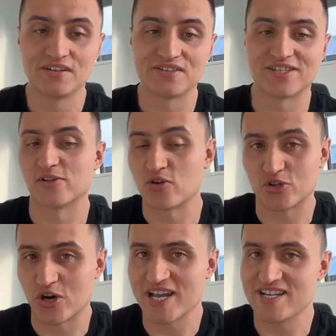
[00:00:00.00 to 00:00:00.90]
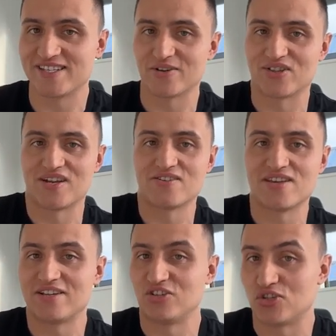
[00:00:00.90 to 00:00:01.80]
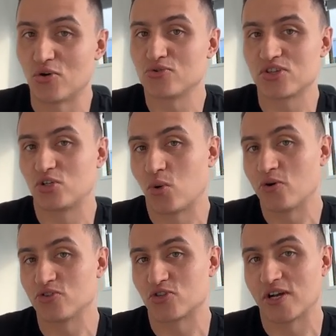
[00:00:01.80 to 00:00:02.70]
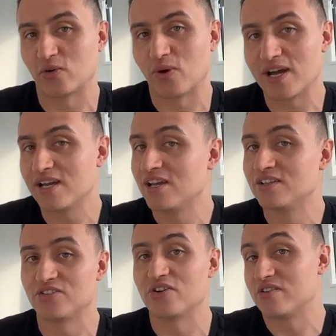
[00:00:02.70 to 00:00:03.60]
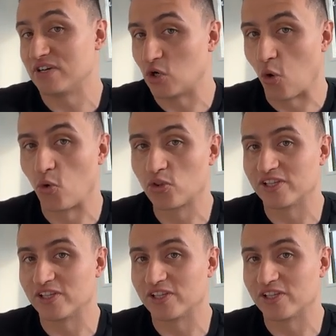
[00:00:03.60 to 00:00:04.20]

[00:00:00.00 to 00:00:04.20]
There's a lot of tradies out there that don't quote straight away They don't even call the